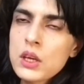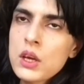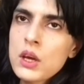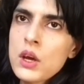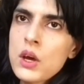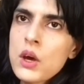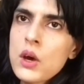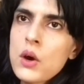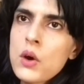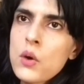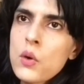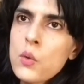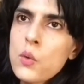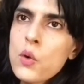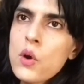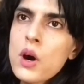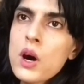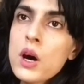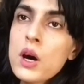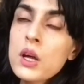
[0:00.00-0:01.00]
What do
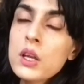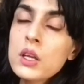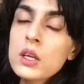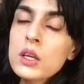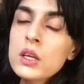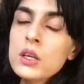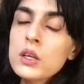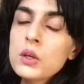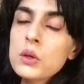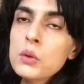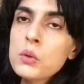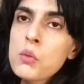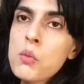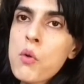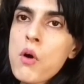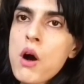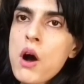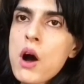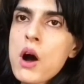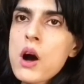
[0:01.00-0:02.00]
you
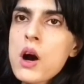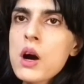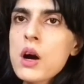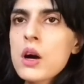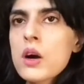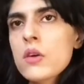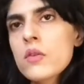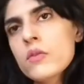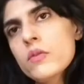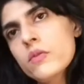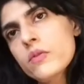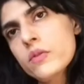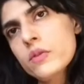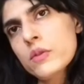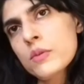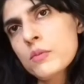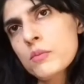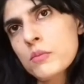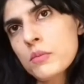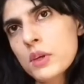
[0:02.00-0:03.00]
want from
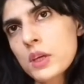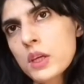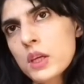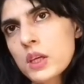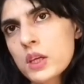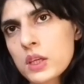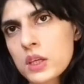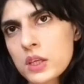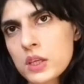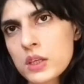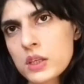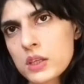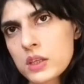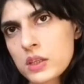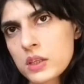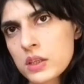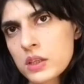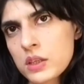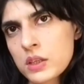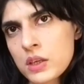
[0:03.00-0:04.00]
me?
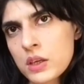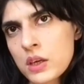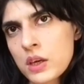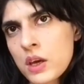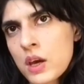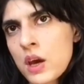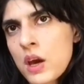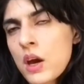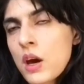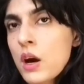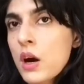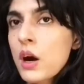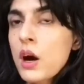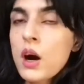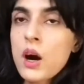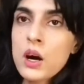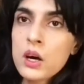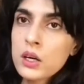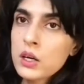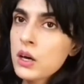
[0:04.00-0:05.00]
Hong
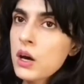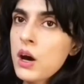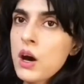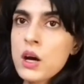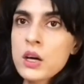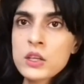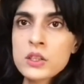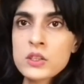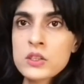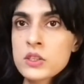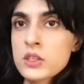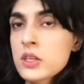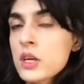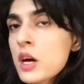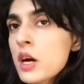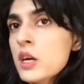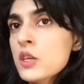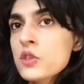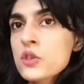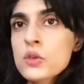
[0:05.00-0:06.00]
Kong
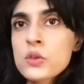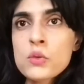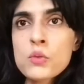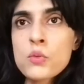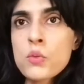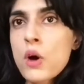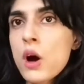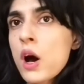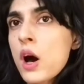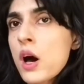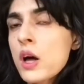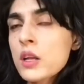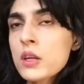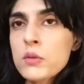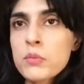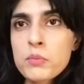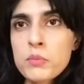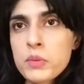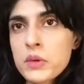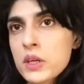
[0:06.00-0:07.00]
doesn't want to
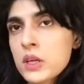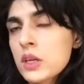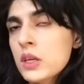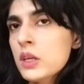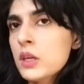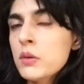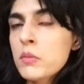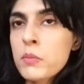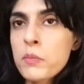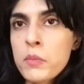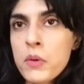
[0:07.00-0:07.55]
be a part of